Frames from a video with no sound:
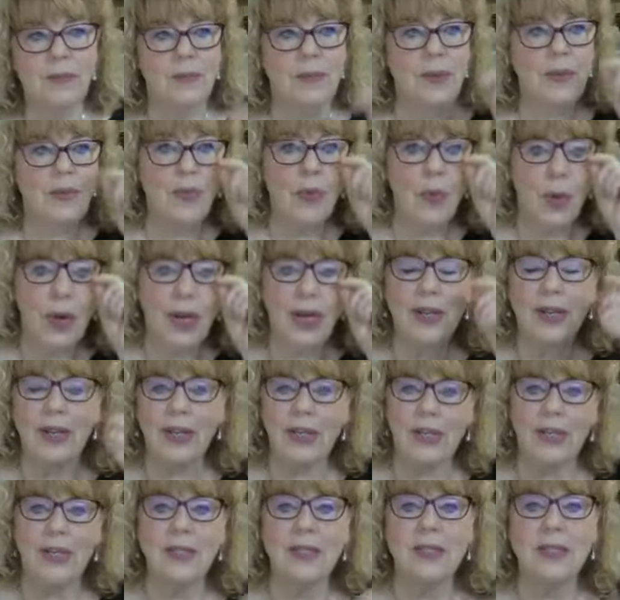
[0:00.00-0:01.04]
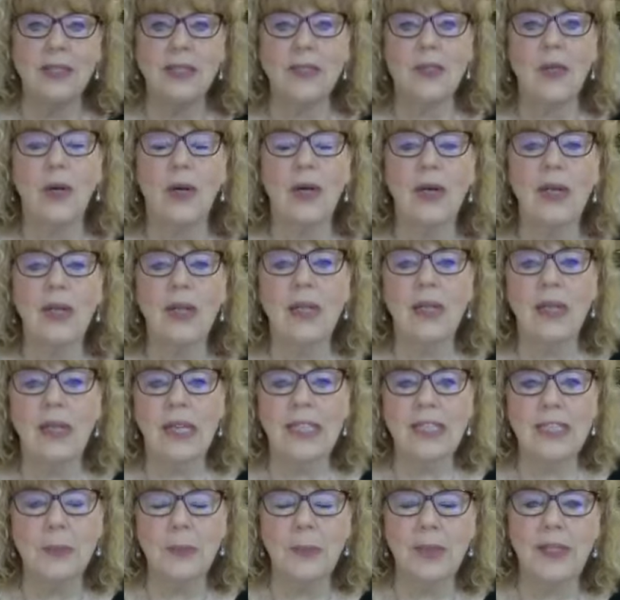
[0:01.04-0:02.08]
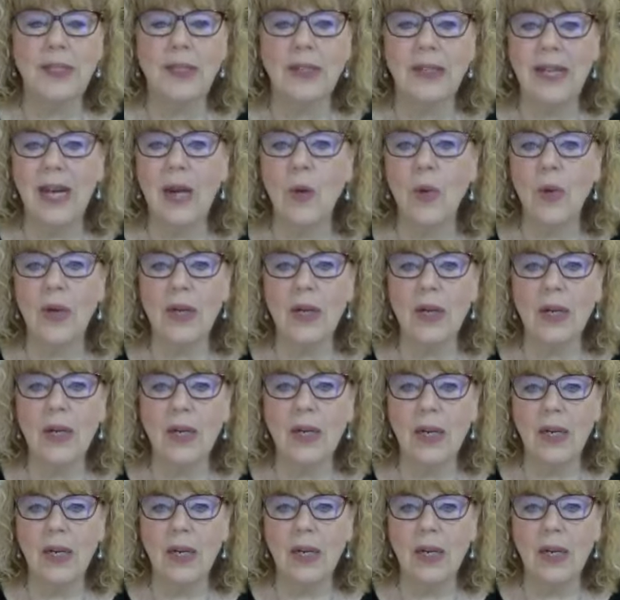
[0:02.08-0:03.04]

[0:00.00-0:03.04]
Before I got on this call, I spent an hour